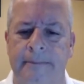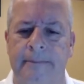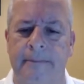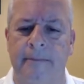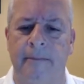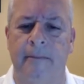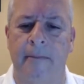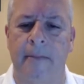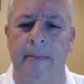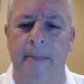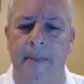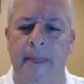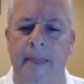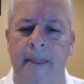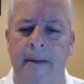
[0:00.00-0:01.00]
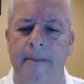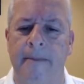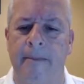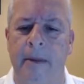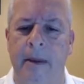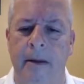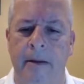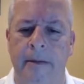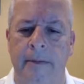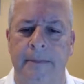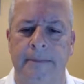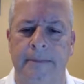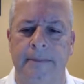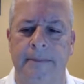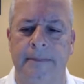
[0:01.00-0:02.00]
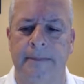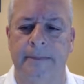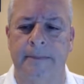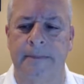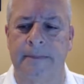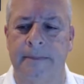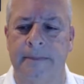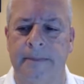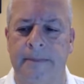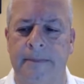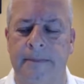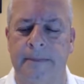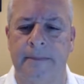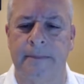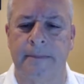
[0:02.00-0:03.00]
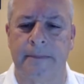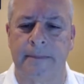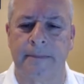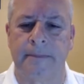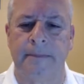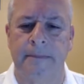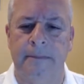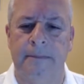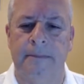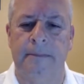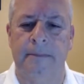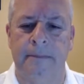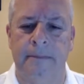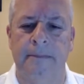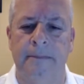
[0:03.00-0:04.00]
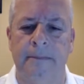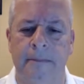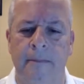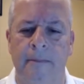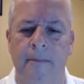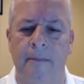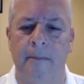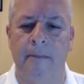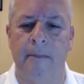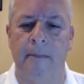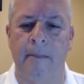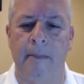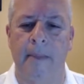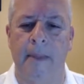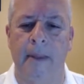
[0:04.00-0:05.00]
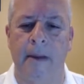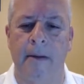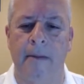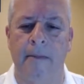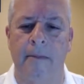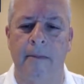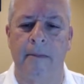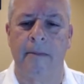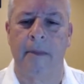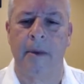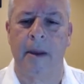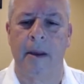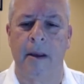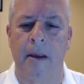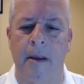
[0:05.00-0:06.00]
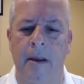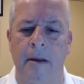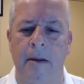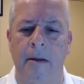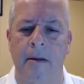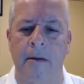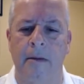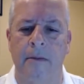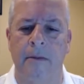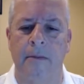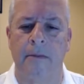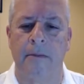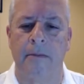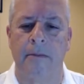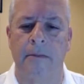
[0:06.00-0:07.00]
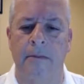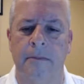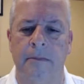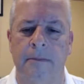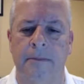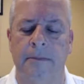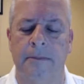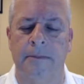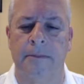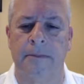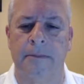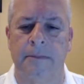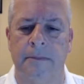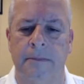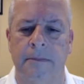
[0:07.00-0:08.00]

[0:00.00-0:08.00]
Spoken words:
The person shown says nothing.